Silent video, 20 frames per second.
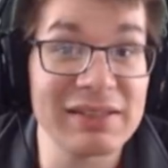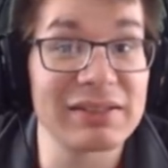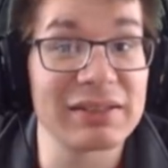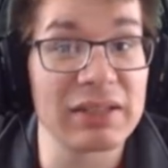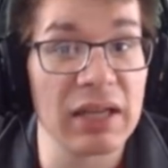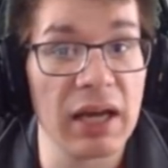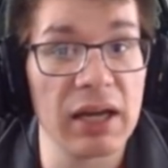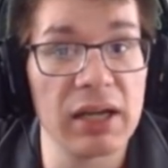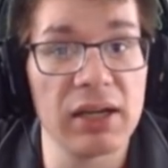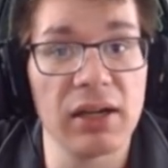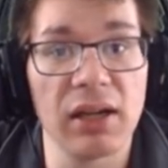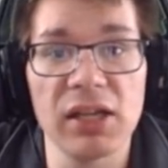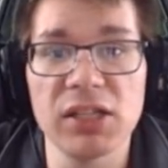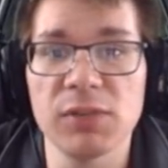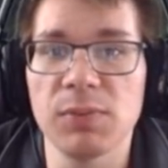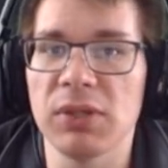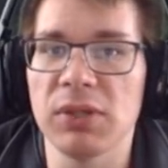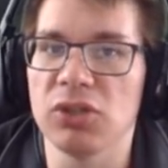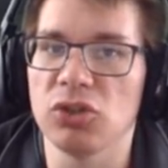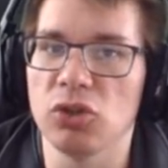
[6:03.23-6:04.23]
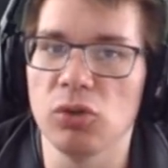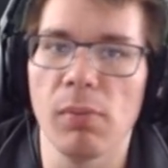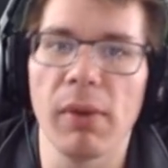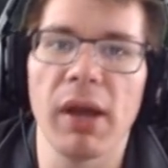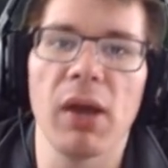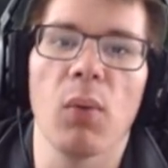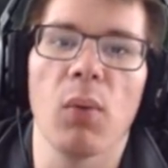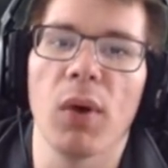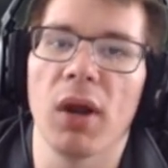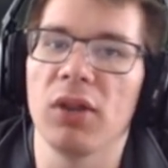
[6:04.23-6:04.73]
kind of nice because you
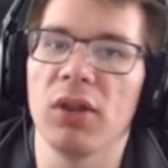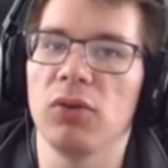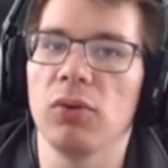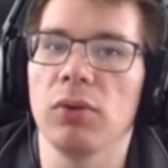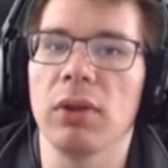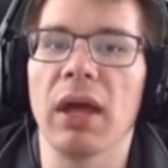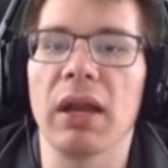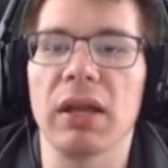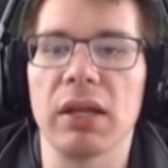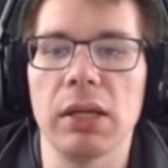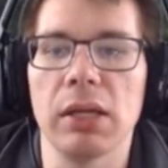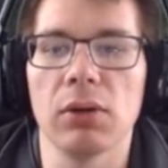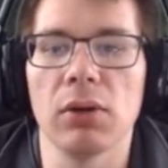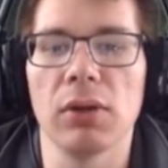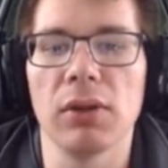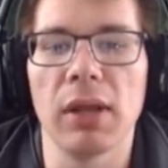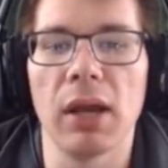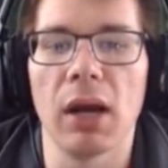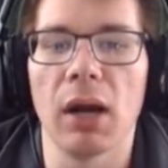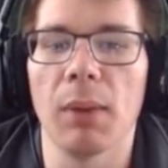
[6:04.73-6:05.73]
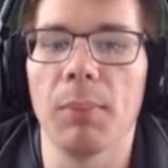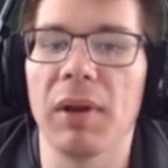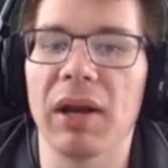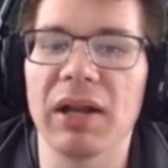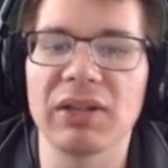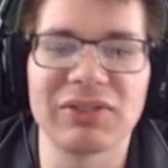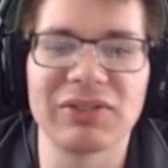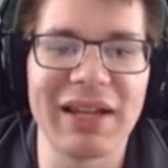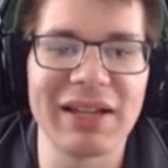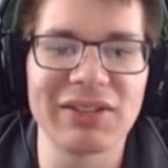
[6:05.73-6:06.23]
might want to do that here and there, but
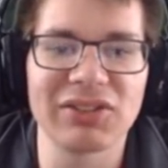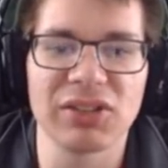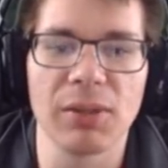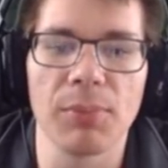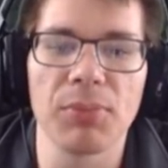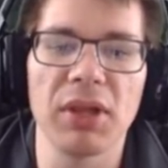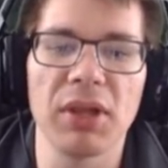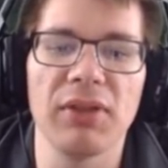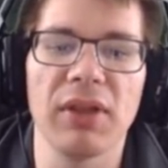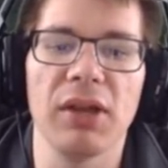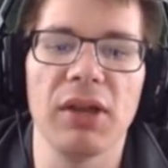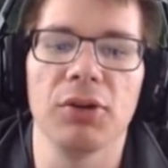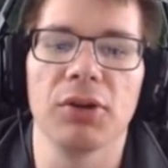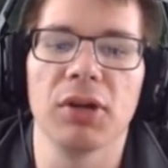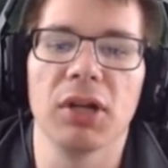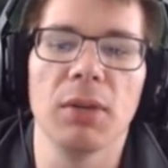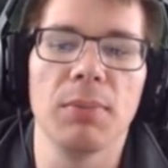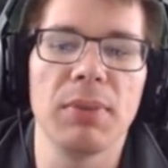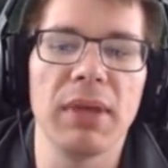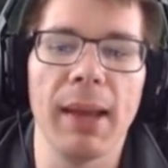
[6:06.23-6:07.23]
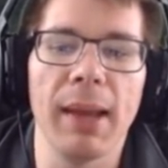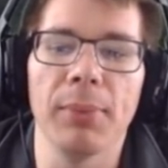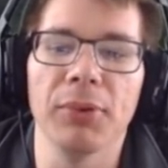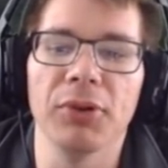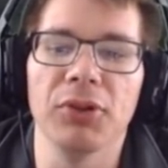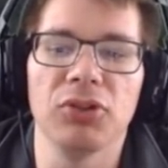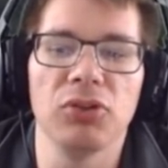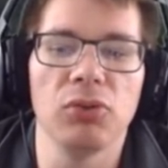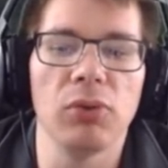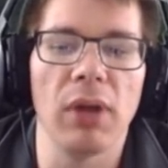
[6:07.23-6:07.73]
it's not something that you're going to be able
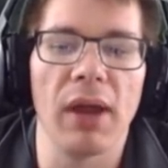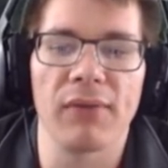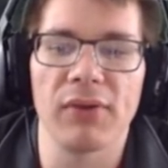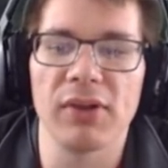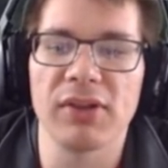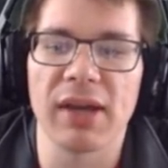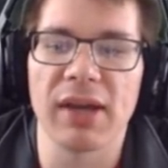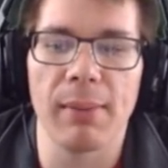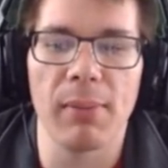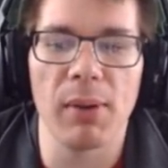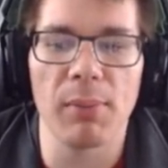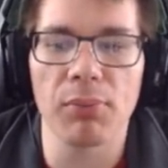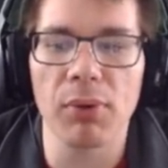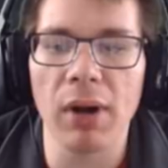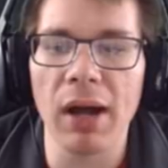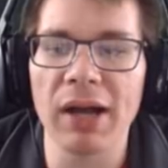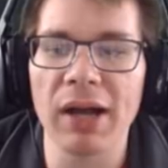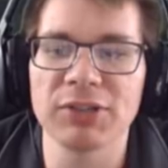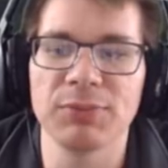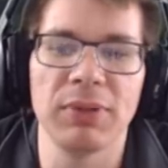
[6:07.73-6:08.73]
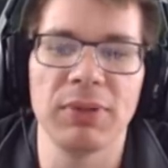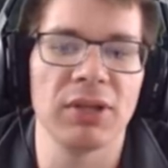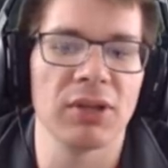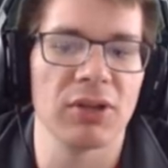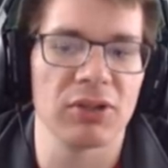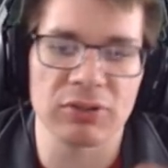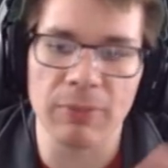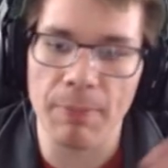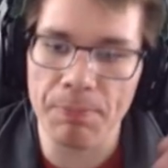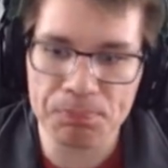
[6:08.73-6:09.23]
to do every time it procs,
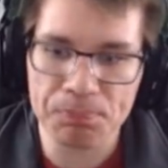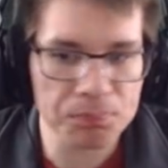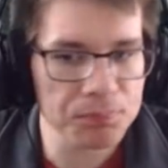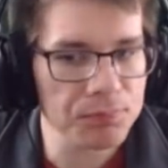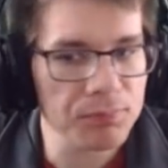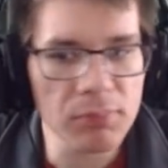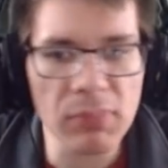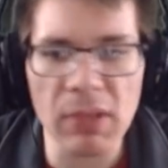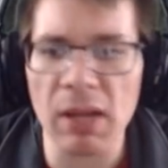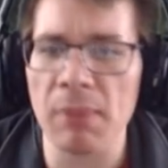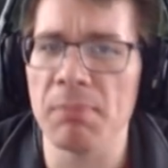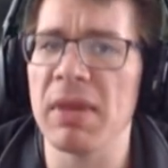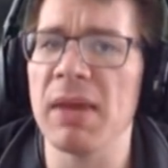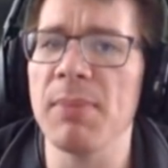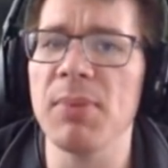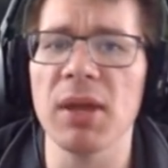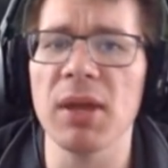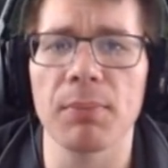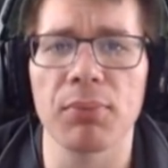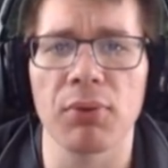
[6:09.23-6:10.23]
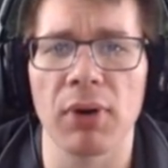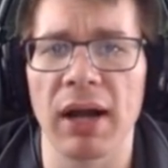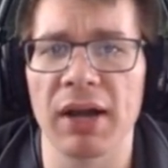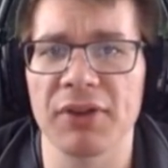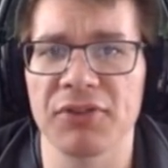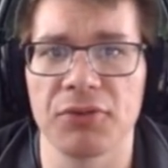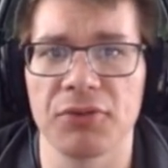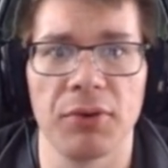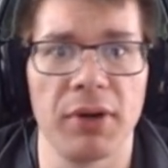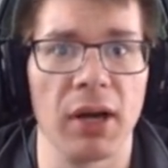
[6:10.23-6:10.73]
because maybe it
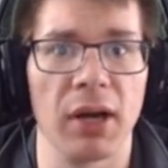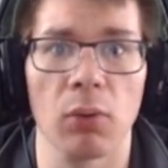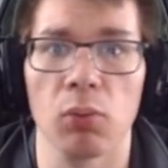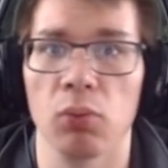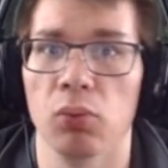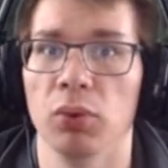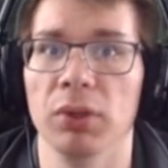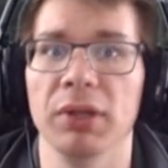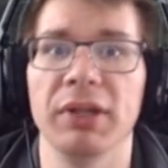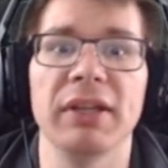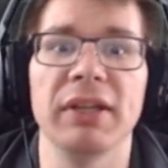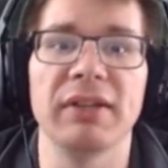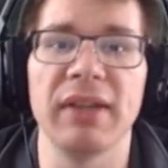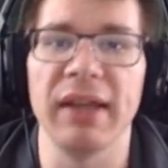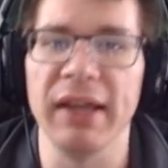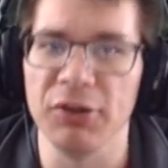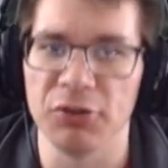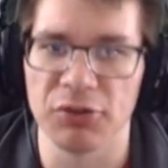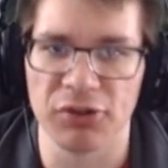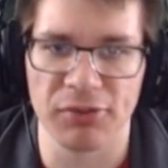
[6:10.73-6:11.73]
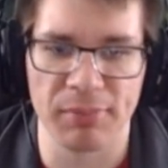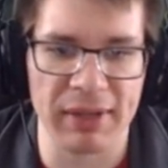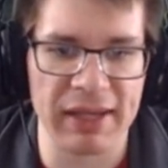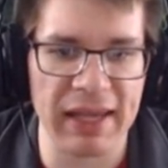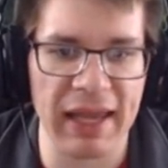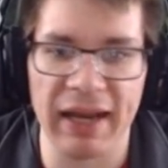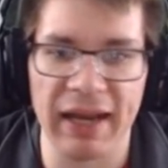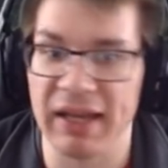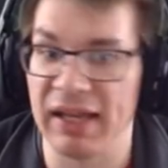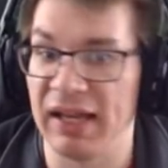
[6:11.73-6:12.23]
procs during a really dangerous
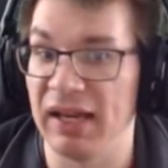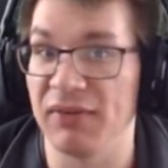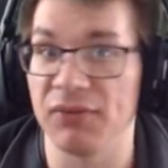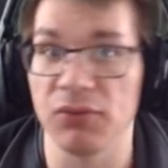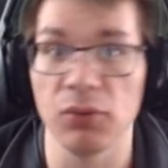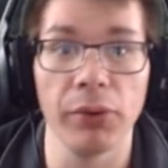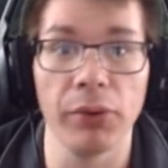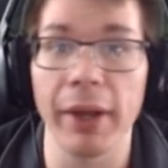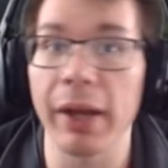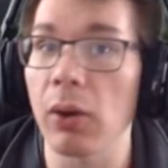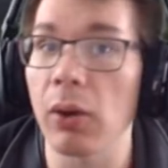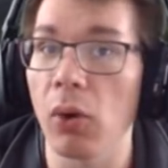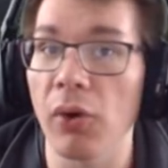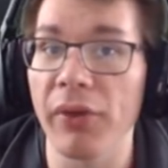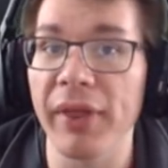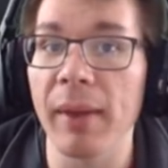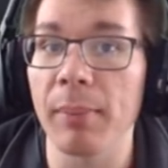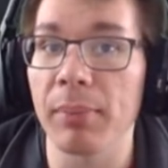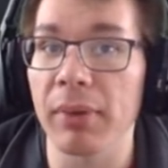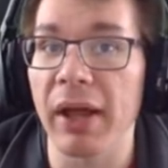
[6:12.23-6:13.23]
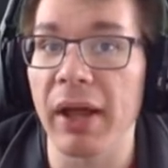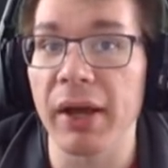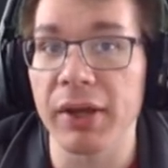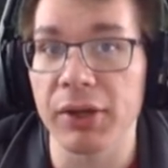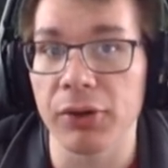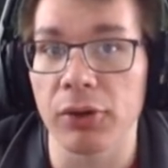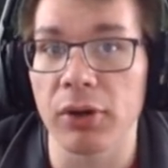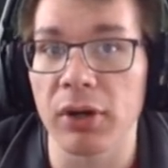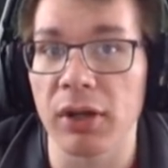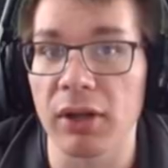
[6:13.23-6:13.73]
mechanic, and if you let go of that block,
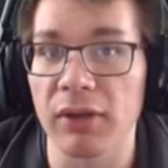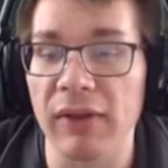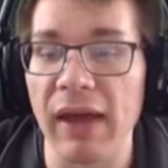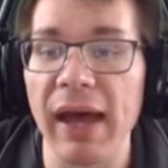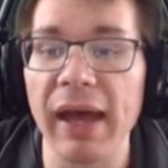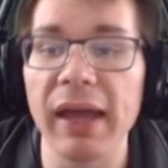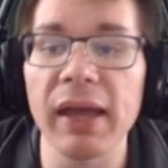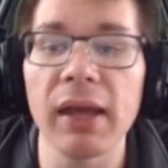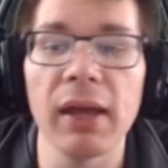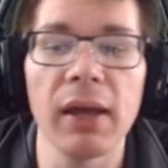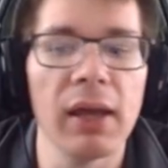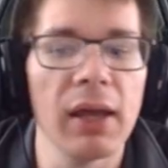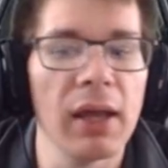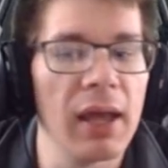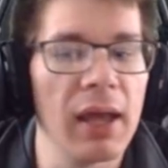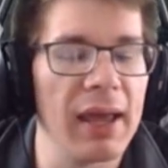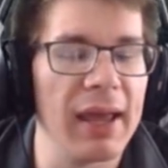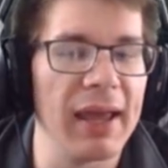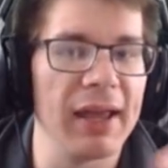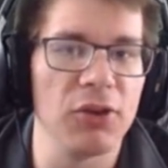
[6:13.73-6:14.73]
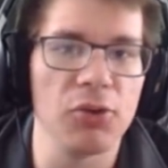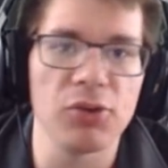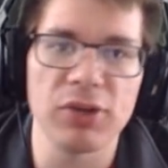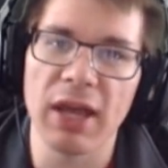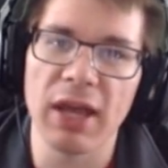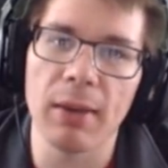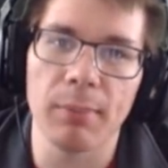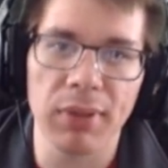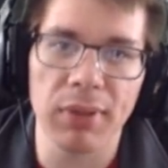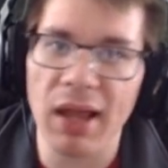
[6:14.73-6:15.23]
you're going to die, and you
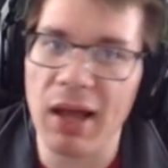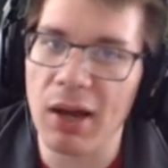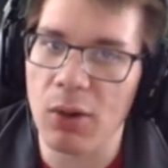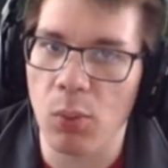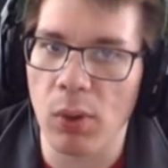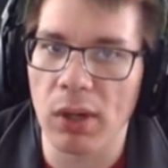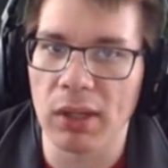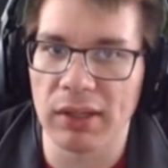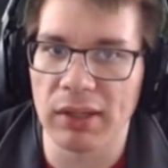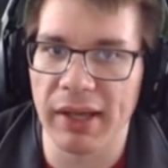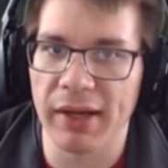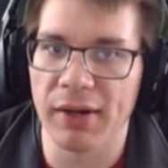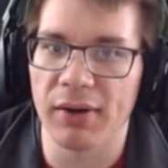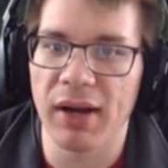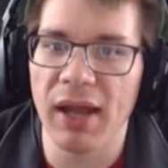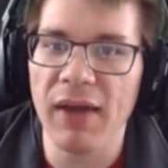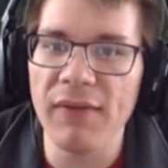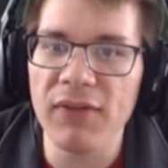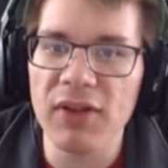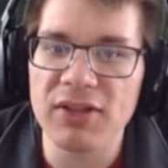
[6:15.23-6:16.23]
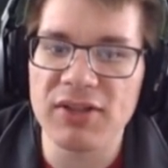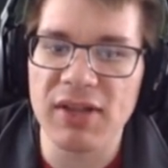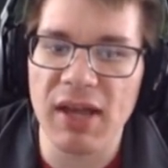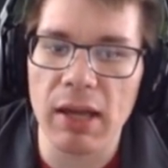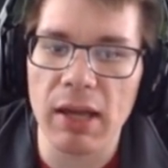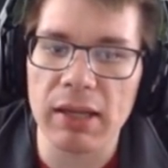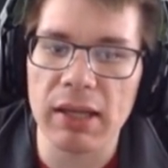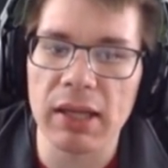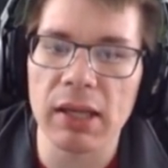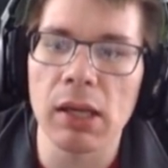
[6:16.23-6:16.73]
can't block while light or heavy
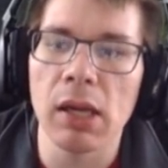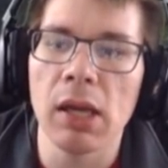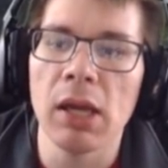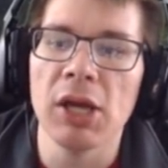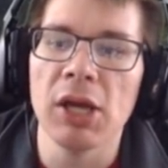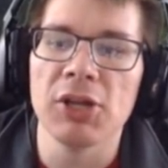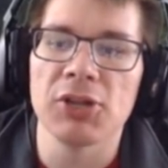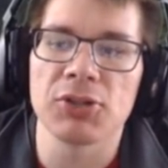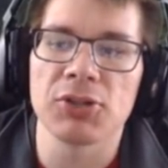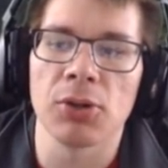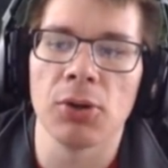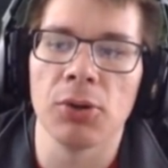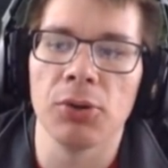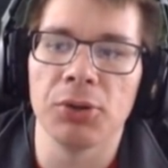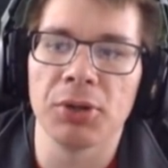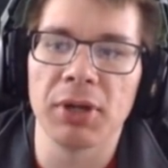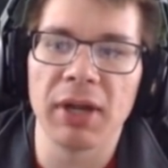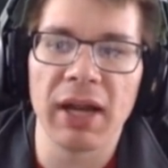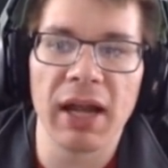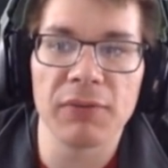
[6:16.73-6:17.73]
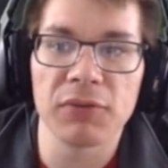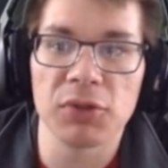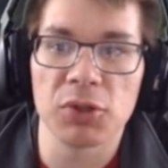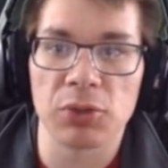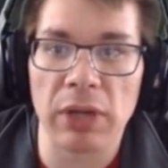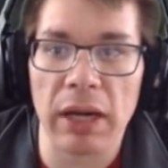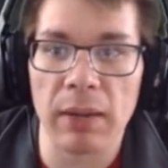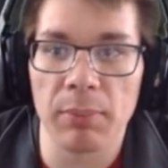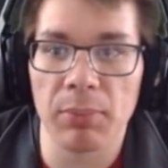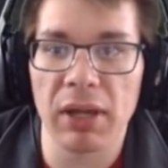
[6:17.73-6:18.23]
attacking, so you're going to have to
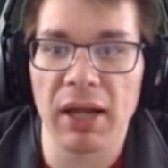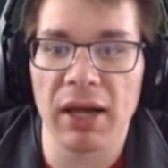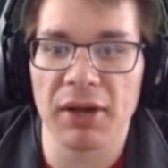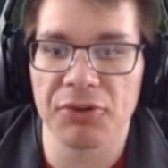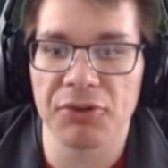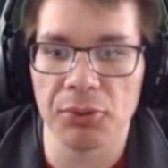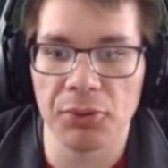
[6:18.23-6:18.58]
drop blocks.